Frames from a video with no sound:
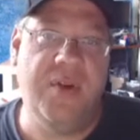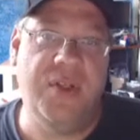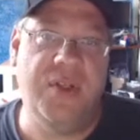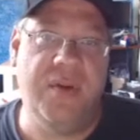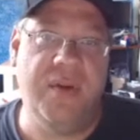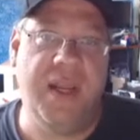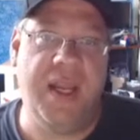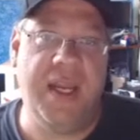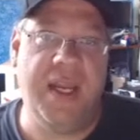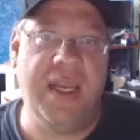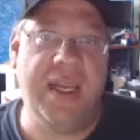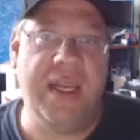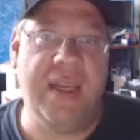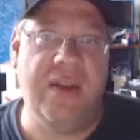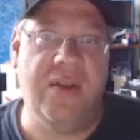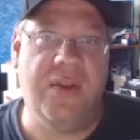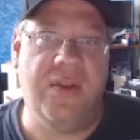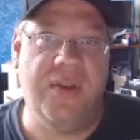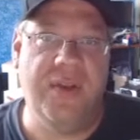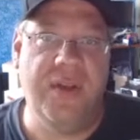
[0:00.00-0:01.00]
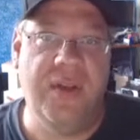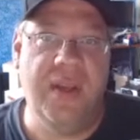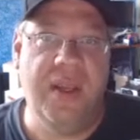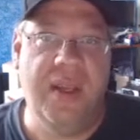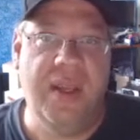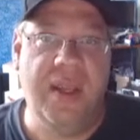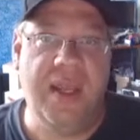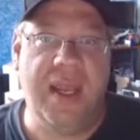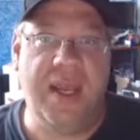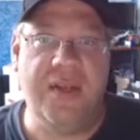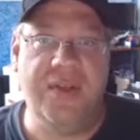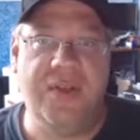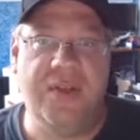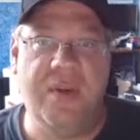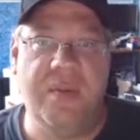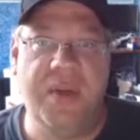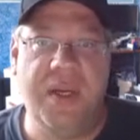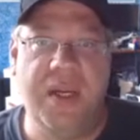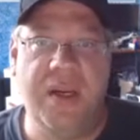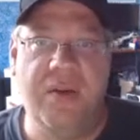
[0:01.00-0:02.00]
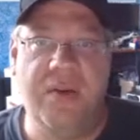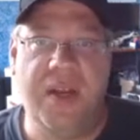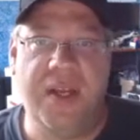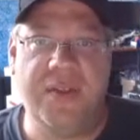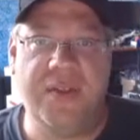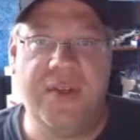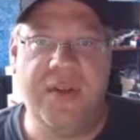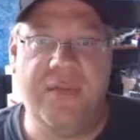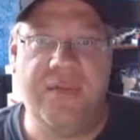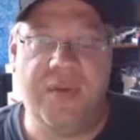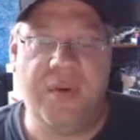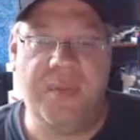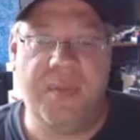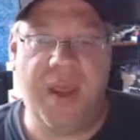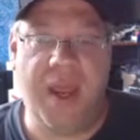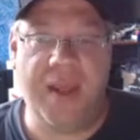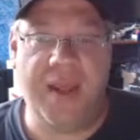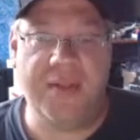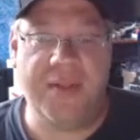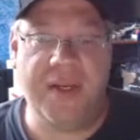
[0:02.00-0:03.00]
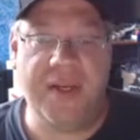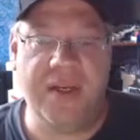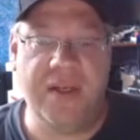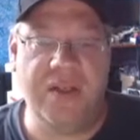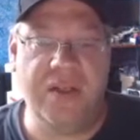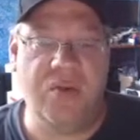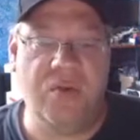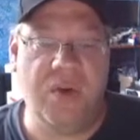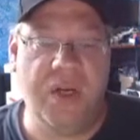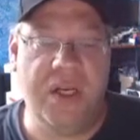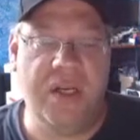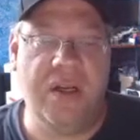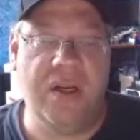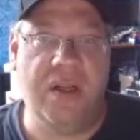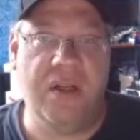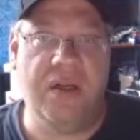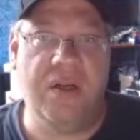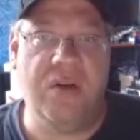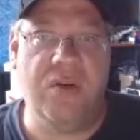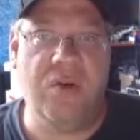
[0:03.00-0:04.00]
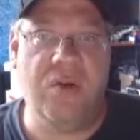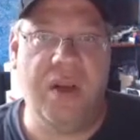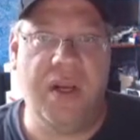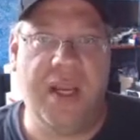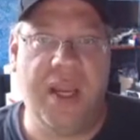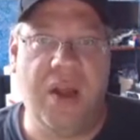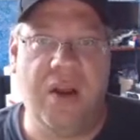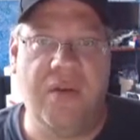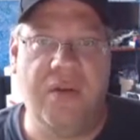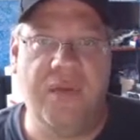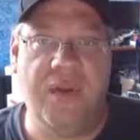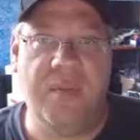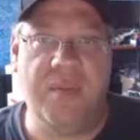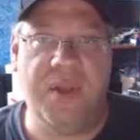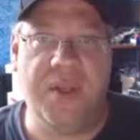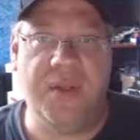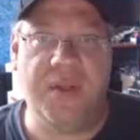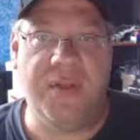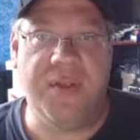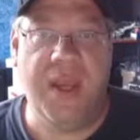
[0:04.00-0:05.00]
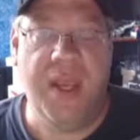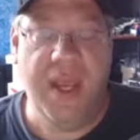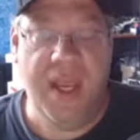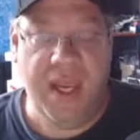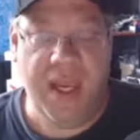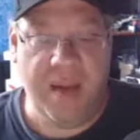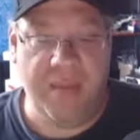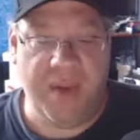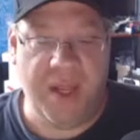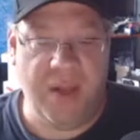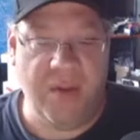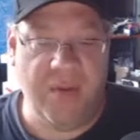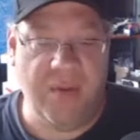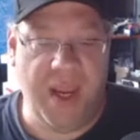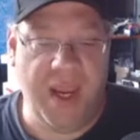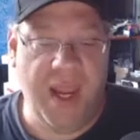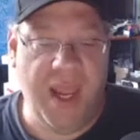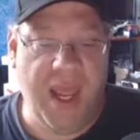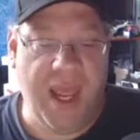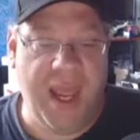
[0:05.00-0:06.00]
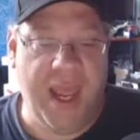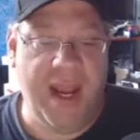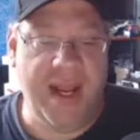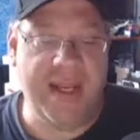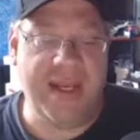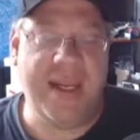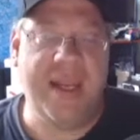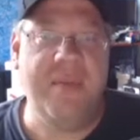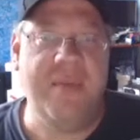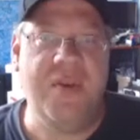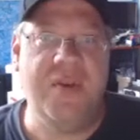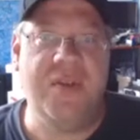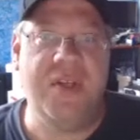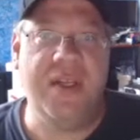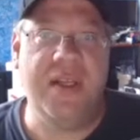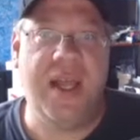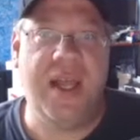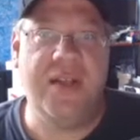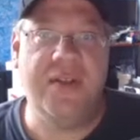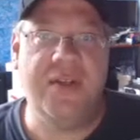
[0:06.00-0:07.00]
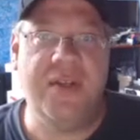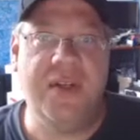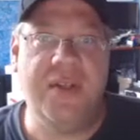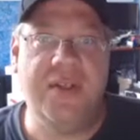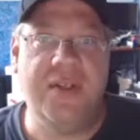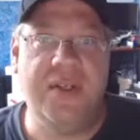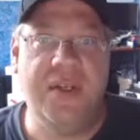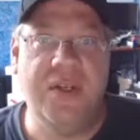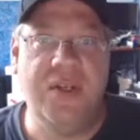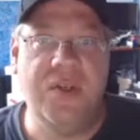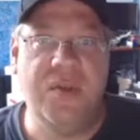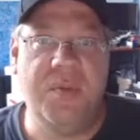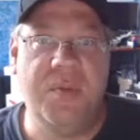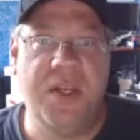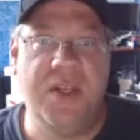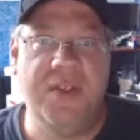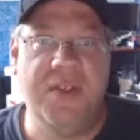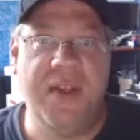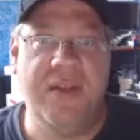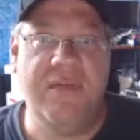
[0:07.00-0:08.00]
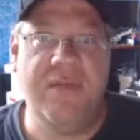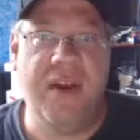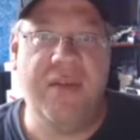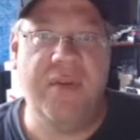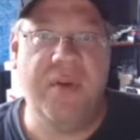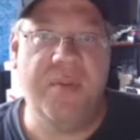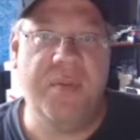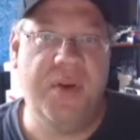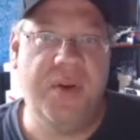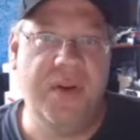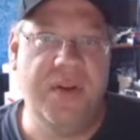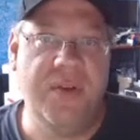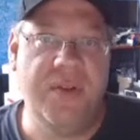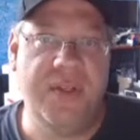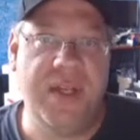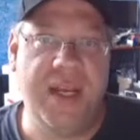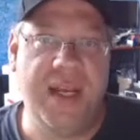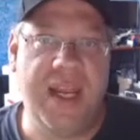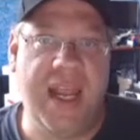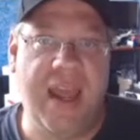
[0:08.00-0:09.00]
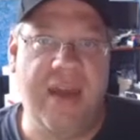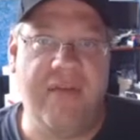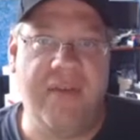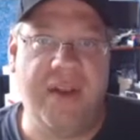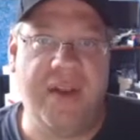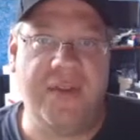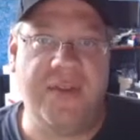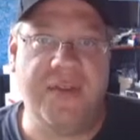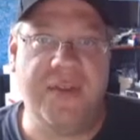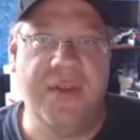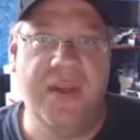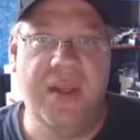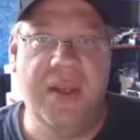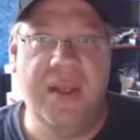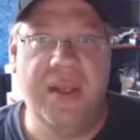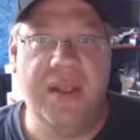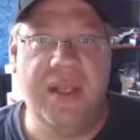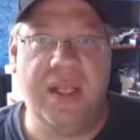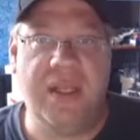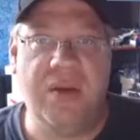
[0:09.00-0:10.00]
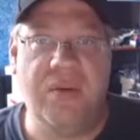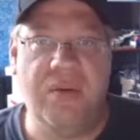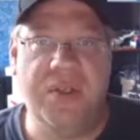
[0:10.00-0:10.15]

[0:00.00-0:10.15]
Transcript: are getting killed as they're being arrested for passing twenty dollar counterfeit bills. And by the way, I hate to keep using that as an excuse, because they've never produced any evidence that there was